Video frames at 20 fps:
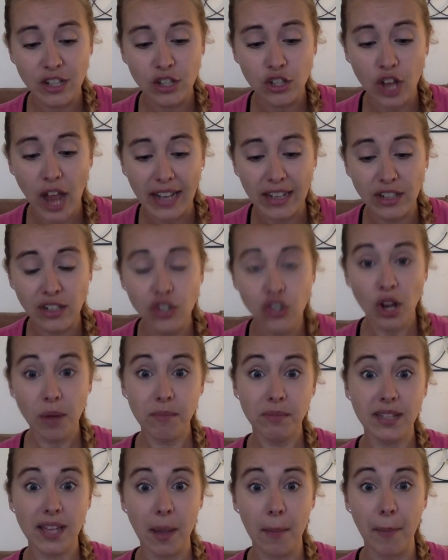Jack
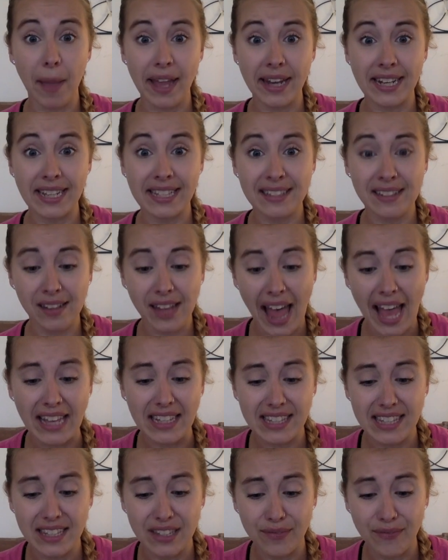jumped up and his
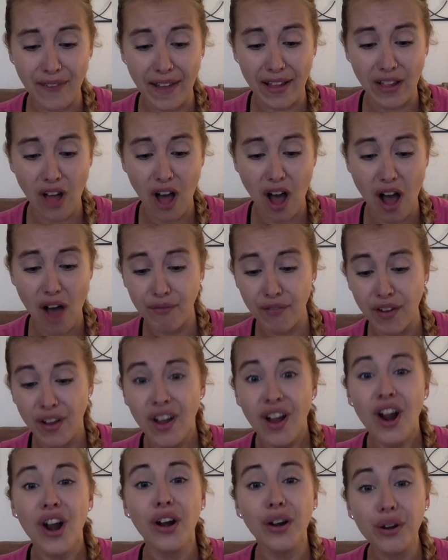glasses fell off.
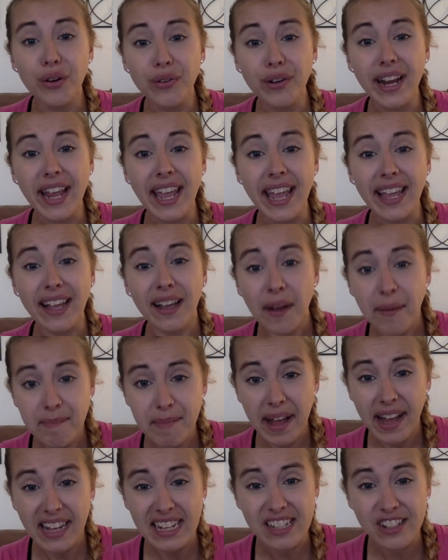Hurry, come
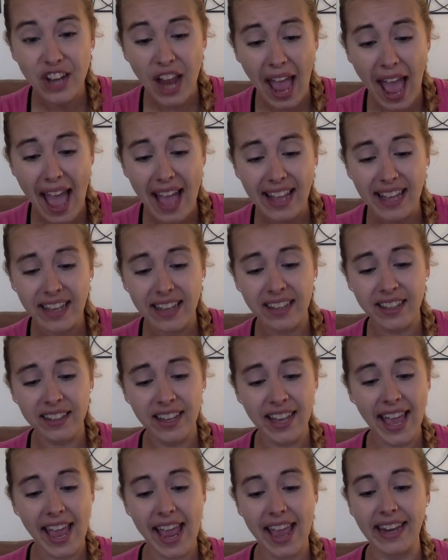on, Jack.
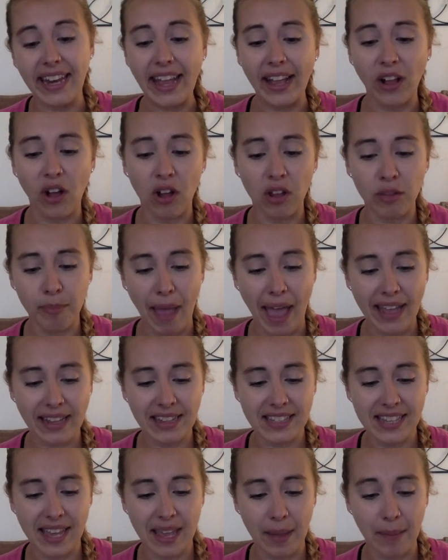Annie called
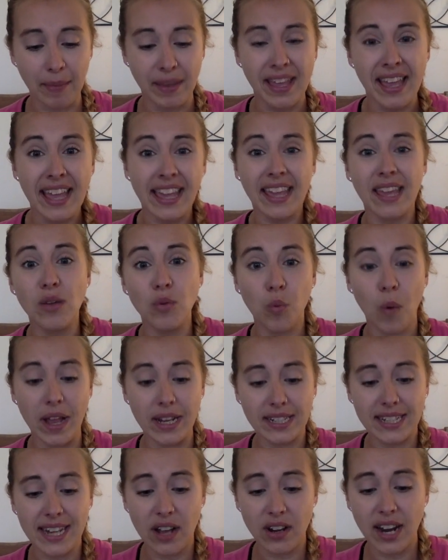back to him. He
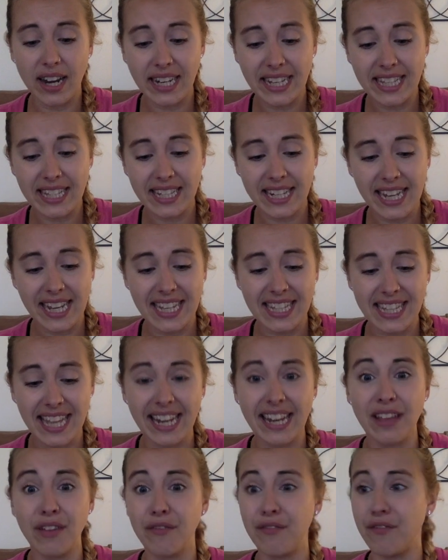went down on his knees
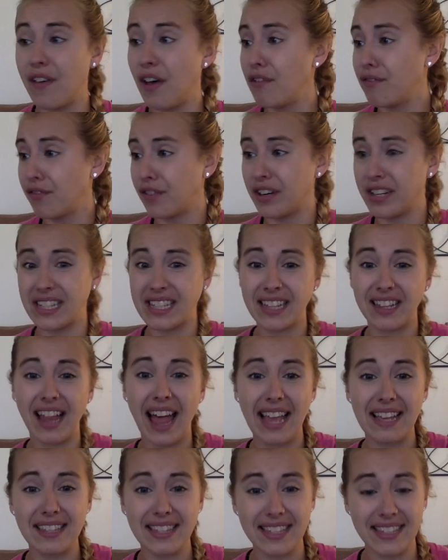and he felt for his
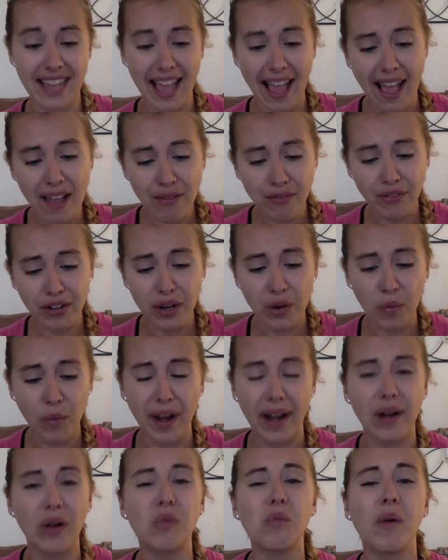glasses
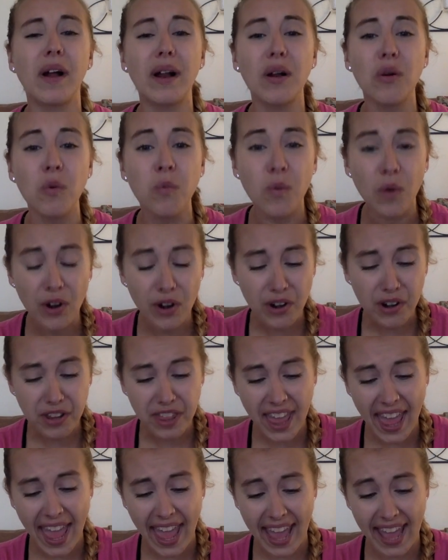everywhere. Where were
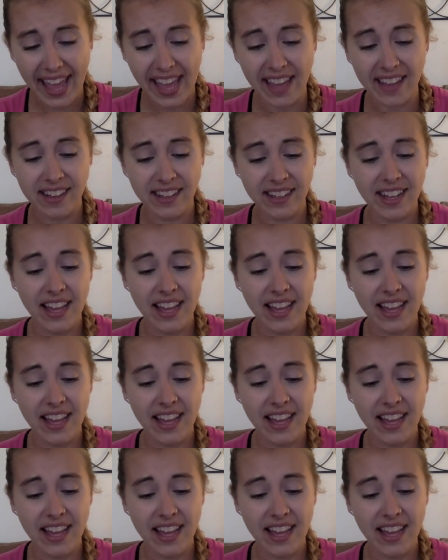they?